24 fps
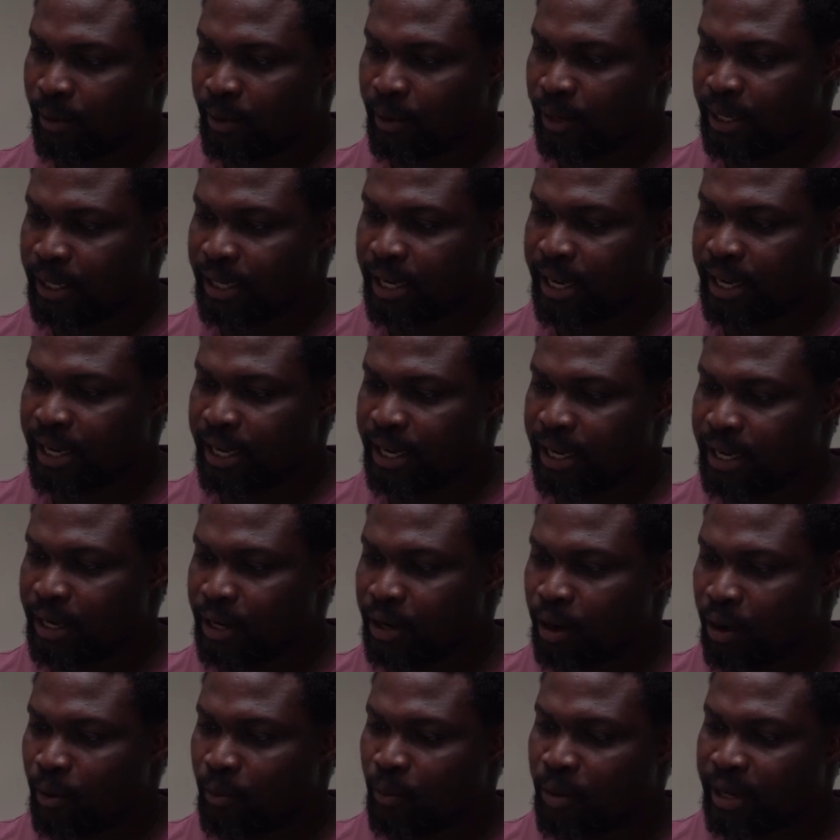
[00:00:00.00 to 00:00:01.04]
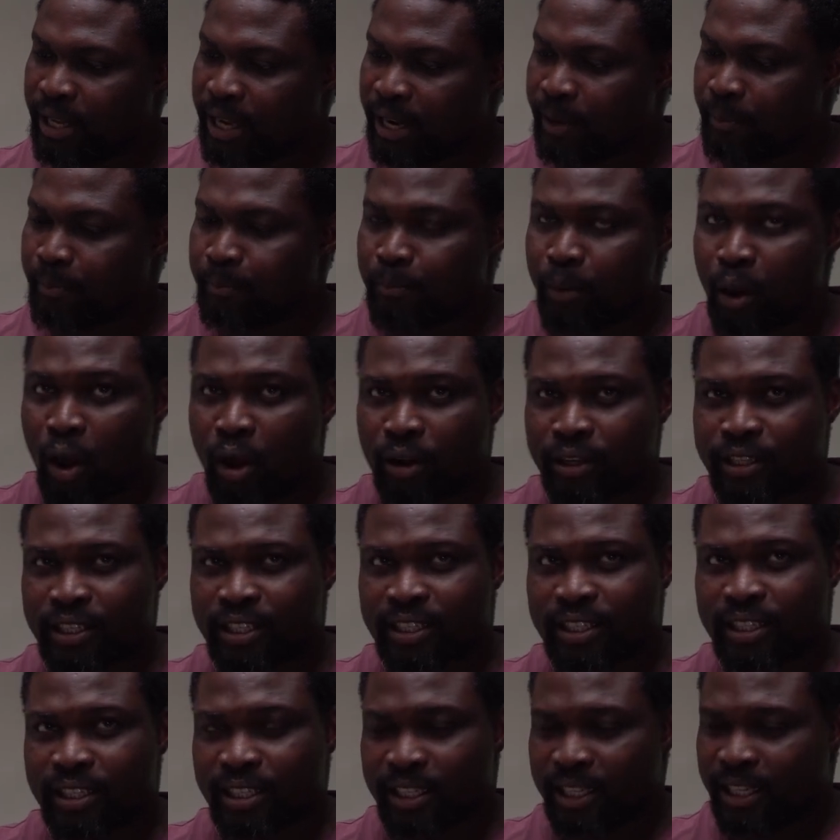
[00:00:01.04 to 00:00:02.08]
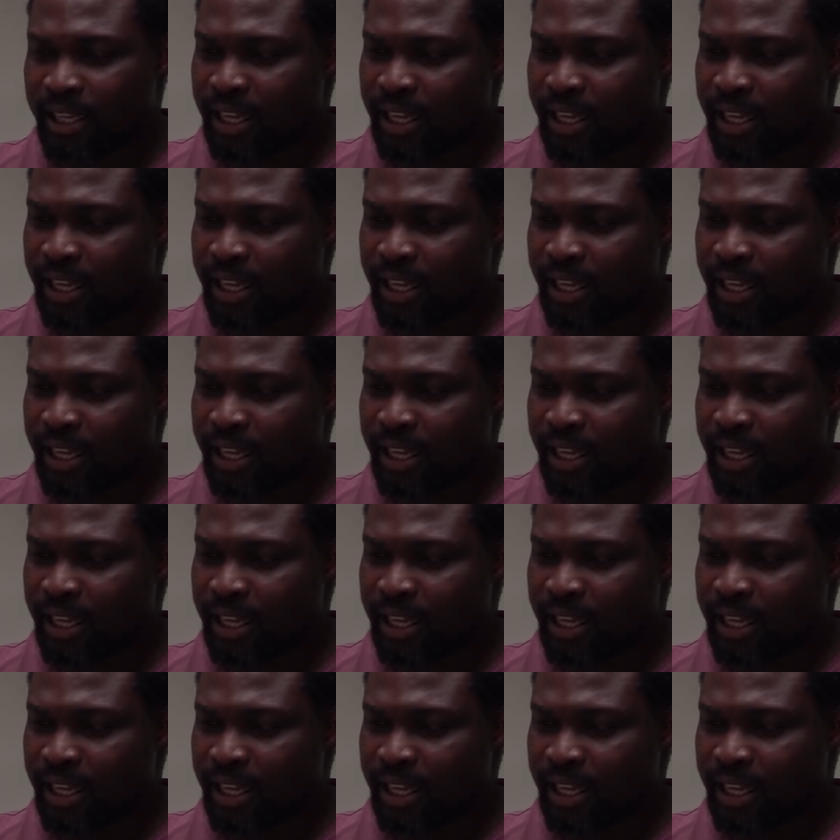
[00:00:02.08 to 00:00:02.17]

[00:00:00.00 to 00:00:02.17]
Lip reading: they didn't come with any box.